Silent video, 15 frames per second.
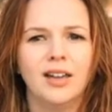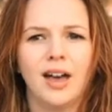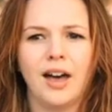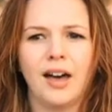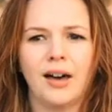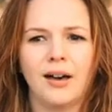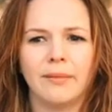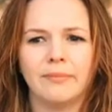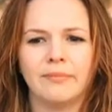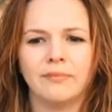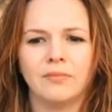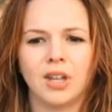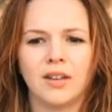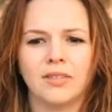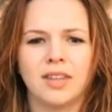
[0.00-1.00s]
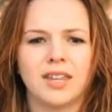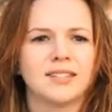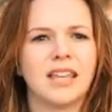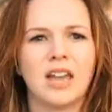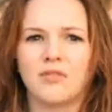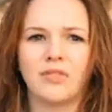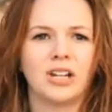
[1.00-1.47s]
You know, I think
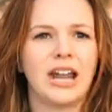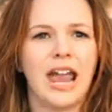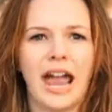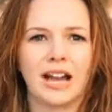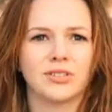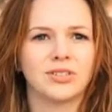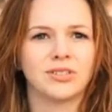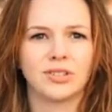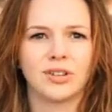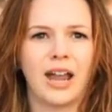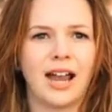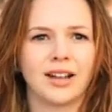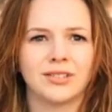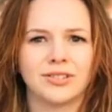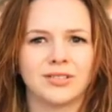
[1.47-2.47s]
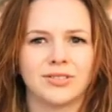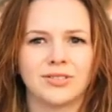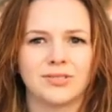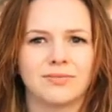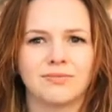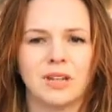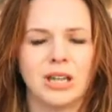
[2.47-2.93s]
it's every actress or
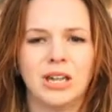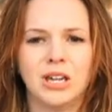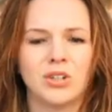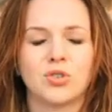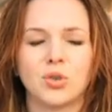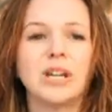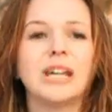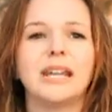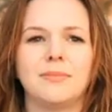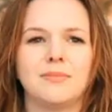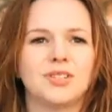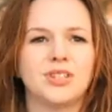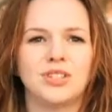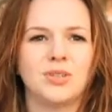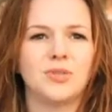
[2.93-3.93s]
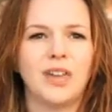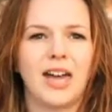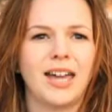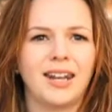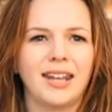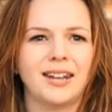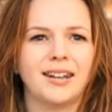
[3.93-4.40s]
actor's dream to do
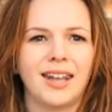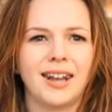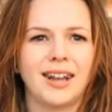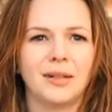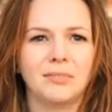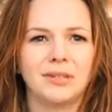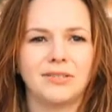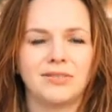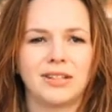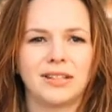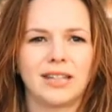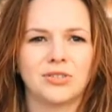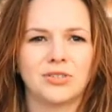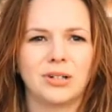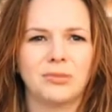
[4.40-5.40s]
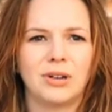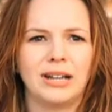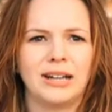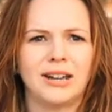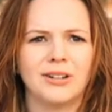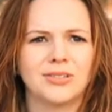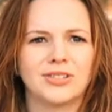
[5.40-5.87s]
that, and I'm living that dream
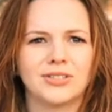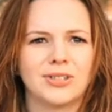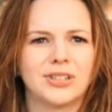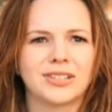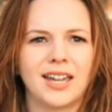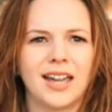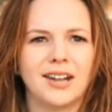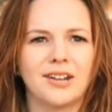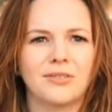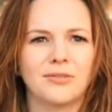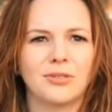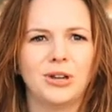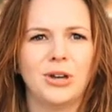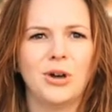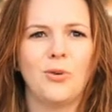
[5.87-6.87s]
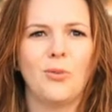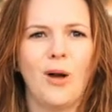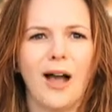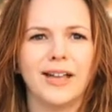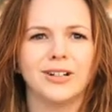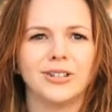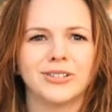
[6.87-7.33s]
right now. It's kind of
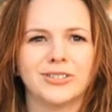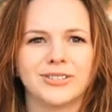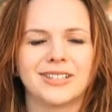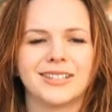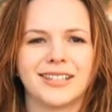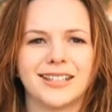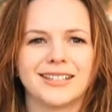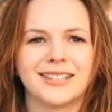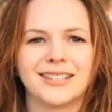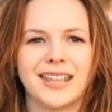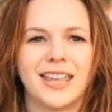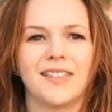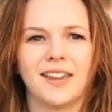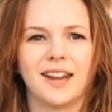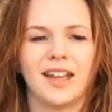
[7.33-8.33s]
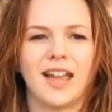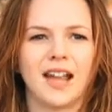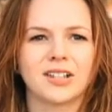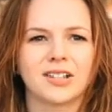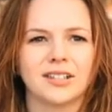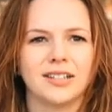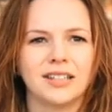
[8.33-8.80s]
wild to get to say that I
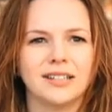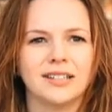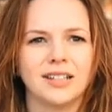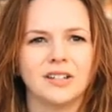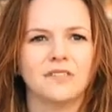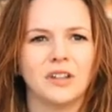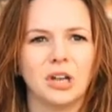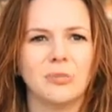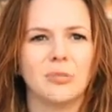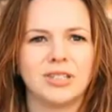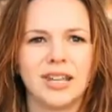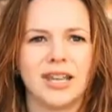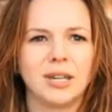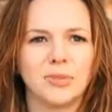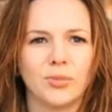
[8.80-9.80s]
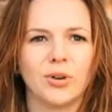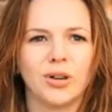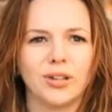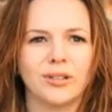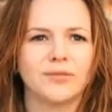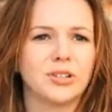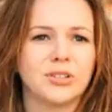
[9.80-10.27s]
actually did a film with Danny
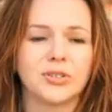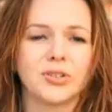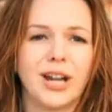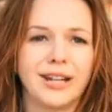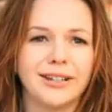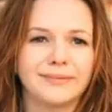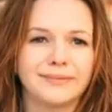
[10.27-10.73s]
Boyle. It feels great.